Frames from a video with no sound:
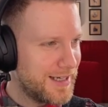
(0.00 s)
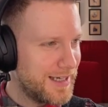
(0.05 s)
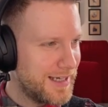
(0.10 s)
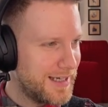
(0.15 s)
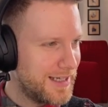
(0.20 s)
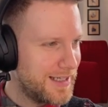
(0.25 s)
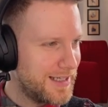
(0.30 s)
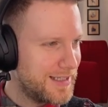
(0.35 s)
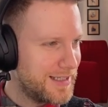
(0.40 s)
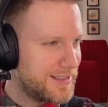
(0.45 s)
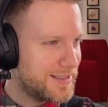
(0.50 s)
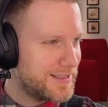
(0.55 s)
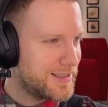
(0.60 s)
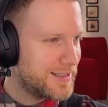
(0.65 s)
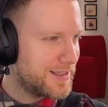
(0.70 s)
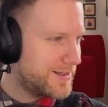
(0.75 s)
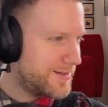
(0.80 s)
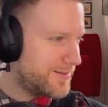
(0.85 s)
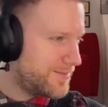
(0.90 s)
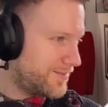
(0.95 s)
And
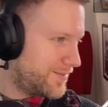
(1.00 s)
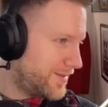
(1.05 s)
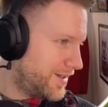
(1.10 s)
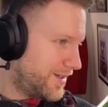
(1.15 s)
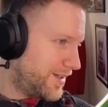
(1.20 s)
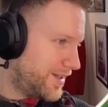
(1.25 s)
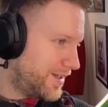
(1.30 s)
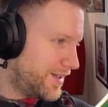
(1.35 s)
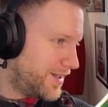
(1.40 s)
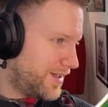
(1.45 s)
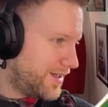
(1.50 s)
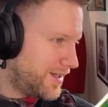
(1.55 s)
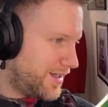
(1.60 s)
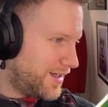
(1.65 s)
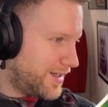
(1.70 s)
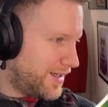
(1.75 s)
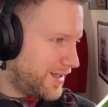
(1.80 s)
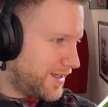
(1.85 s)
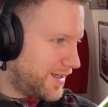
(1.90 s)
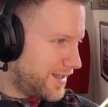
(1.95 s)
um,
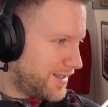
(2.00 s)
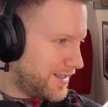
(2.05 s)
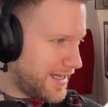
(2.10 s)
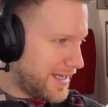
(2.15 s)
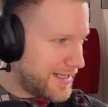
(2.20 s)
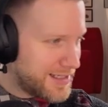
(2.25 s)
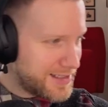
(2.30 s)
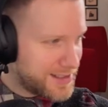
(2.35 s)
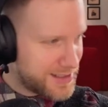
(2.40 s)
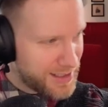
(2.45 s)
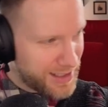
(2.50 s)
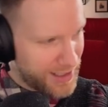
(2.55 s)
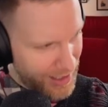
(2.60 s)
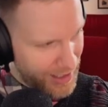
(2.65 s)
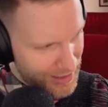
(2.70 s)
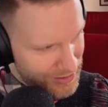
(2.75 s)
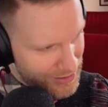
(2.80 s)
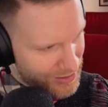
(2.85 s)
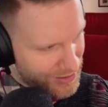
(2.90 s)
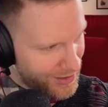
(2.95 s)
yeah, that's I,
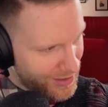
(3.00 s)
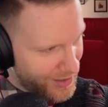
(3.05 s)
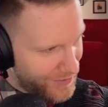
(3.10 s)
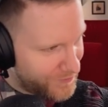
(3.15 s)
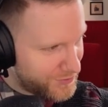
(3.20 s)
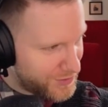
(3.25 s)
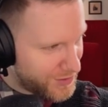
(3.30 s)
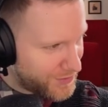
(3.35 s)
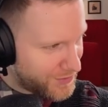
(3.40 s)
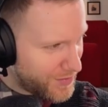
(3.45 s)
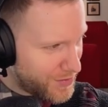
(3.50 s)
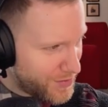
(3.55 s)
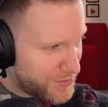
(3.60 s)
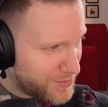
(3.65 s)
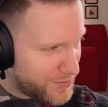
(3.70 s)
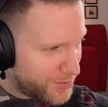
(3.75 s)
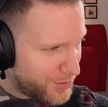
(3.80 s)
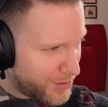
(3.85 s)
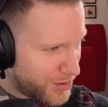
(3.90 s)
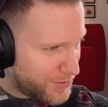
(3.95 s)
I just I've just found
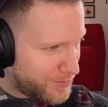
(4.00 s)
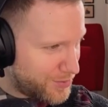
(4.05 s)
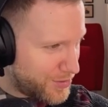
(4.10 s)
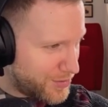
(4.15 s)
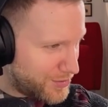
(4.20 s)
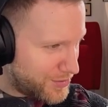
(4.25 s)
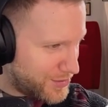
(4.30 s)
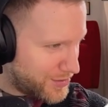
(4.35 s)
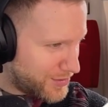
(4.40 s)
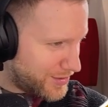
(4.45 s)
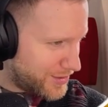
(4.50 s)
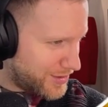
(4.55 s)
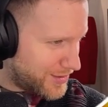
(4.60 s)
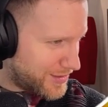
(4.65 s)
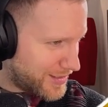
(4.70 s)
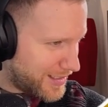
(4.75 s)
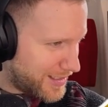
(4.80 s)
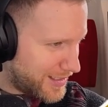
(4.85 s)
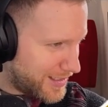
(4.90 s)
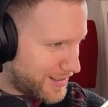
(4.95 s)
the blog post on the
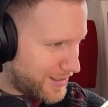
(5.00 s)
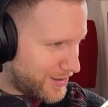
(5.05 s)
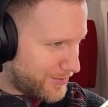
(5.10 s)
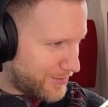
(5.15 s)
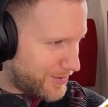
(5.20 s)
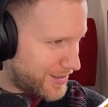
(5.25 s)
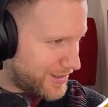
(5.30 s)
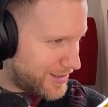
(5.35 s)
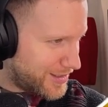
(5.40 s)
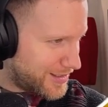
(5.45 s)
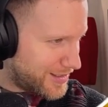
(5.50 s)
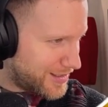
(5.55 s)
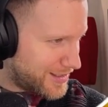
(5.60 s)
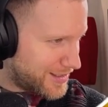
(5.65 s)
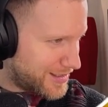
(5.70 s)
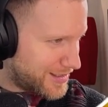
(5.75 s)
side there, but it doesn't